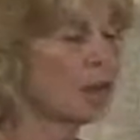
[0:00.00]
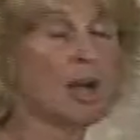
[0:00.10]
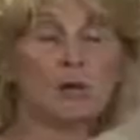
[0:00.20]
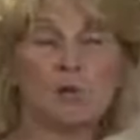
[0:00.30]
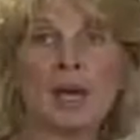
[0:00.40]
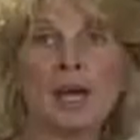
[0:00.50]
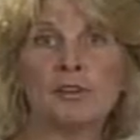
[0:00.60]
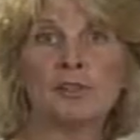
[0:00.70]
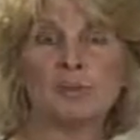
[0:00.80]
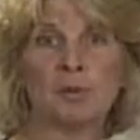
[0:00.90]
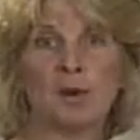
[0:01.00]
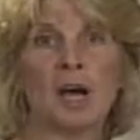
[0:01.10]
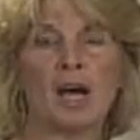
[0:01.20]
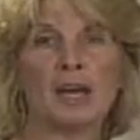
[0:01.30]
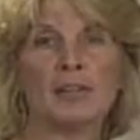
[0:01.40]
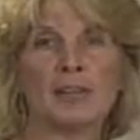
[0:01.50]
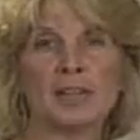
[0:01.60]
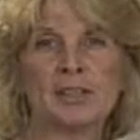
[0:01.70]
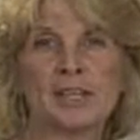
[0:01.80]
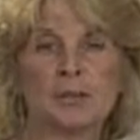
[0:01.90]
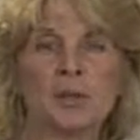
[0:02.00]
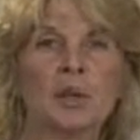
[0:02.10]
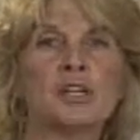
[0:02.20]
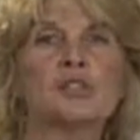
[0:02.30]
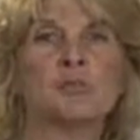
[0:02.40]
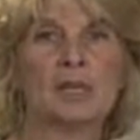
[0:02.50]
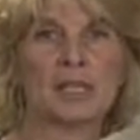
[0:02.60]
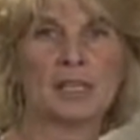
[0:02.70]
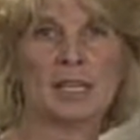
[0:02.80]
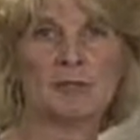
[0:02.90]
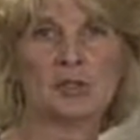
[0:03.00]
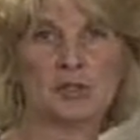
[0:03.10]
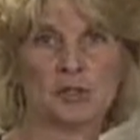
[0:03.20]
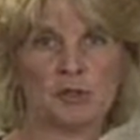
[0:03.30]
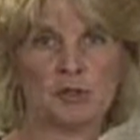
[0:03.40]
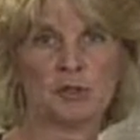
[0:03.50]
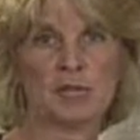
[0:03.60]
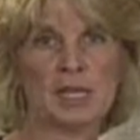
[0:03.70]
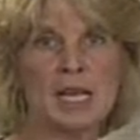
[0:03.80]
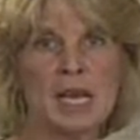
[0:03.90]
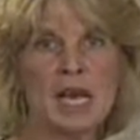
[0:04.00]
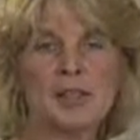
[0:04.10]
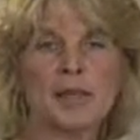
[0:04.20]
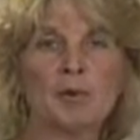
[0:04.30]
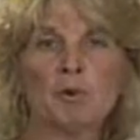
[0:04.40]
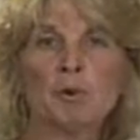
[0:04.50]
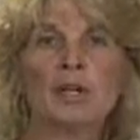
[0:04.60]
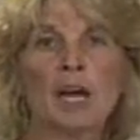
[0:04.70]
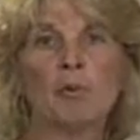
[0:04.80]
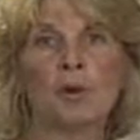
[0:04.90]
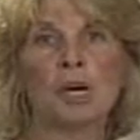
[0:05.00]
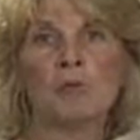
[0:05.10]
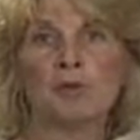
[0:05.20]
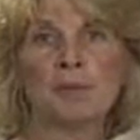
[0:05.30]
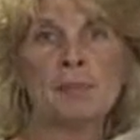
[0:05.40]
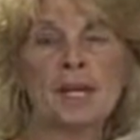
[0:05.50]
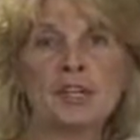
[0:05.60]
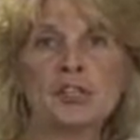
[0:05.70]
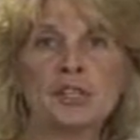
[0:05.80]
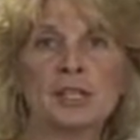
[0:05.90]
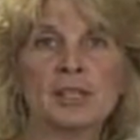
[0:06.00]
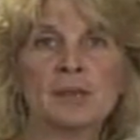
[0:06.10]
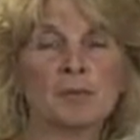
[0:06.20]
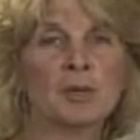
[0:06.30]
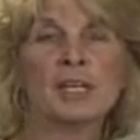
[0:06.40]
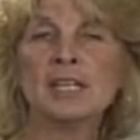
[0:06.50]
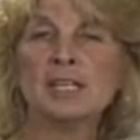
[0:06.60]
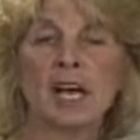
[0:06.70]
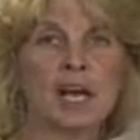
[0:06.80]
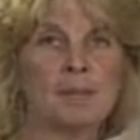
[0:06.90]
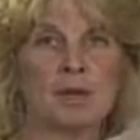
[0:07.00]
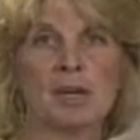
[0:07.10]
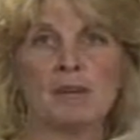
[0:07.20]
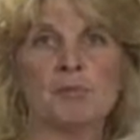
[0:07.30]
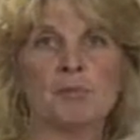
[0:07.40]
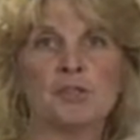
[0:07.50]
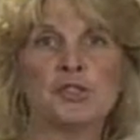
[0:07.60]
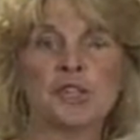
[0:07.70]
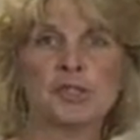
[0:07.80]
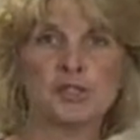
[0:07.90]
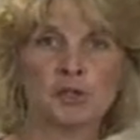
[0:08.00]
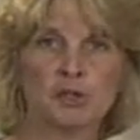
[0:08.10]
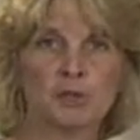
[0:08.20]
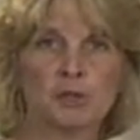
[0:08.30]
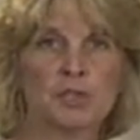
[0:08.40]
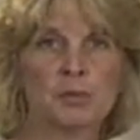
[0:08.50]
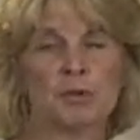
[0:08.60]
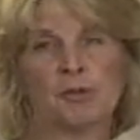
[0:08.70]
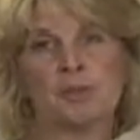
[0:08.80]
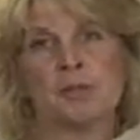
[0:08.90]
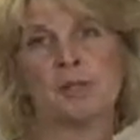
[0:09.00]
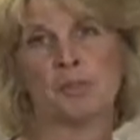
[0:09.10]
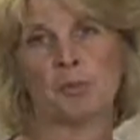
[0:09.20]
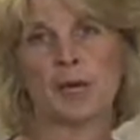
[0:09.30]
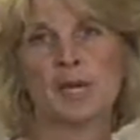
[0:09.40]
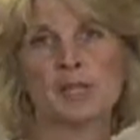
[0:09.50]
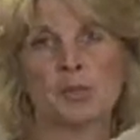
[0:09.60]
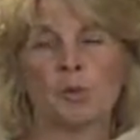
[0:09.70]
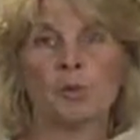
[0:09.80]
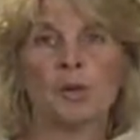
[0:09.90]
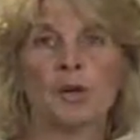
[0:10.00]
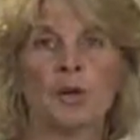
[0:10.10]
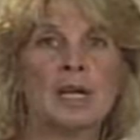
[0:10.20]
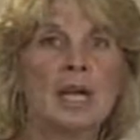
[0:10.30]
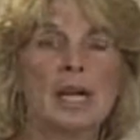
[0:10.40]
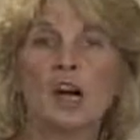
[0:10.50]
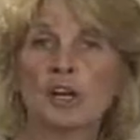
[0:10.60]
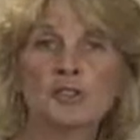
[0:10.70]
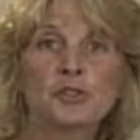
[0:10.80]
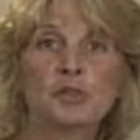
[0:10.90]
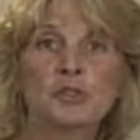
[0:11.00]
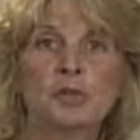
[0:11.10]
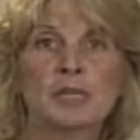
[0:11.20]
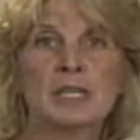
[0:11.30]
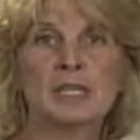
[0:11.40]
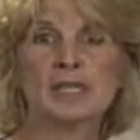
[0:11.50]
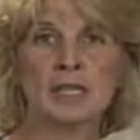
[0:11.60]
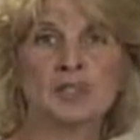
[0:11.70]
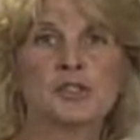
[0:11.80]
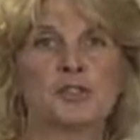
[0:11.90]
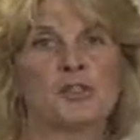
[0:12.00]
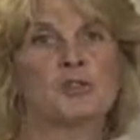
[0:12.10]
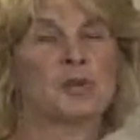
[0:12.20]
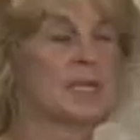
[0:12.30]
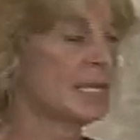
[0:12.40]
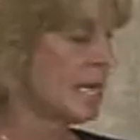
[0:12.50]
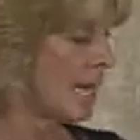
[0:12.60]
an all-around bra that they could put on directly after surgery that would work out well for a patient for any type of chest surgeries, whether it be the breast or heart surgery, lung surgery.